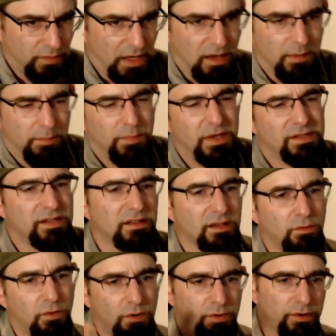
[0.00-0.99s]
Basically,
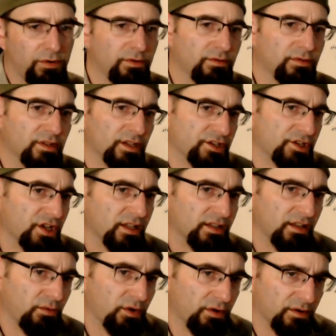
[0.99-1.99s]
the shed
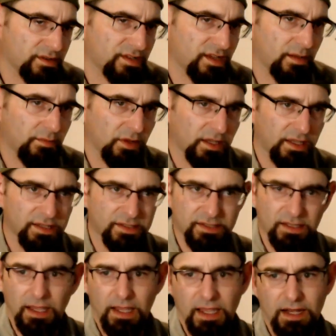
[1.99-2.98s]
that we were assembling is
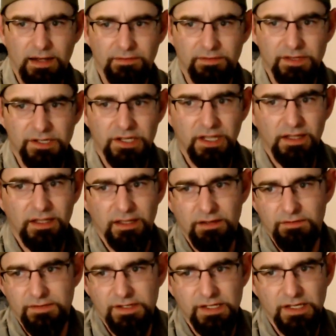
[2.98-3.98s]
like kind of the shed that
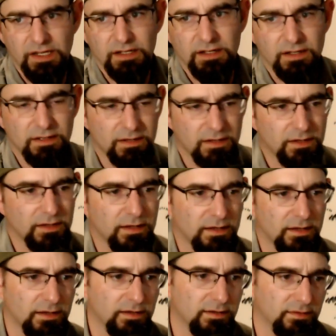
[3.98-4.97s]
you've seen
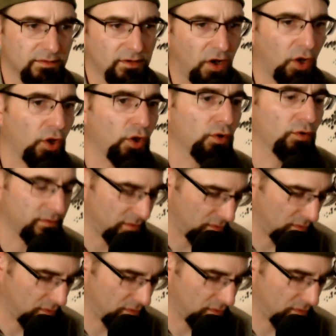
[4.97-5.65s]
all over the